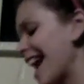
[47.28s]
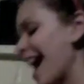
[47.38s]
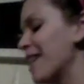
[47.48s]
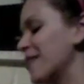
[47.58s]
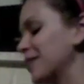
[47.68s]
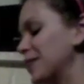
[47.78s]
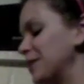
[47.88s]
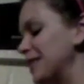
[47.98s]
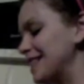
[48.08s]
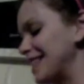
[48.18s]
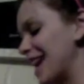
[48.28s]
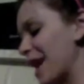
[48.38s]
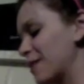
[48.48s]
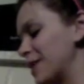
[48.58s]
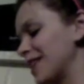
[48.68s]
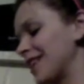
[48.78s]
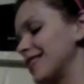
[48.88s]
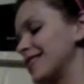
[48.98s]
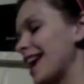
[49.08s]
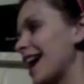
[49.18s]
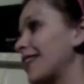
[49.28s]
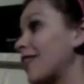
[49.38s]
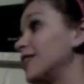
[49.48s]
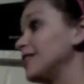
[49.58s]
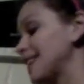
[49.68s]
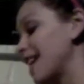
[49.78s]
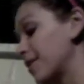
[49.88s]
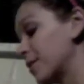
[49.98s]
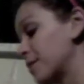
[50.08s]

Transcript: how could we see how many cards they had altogether?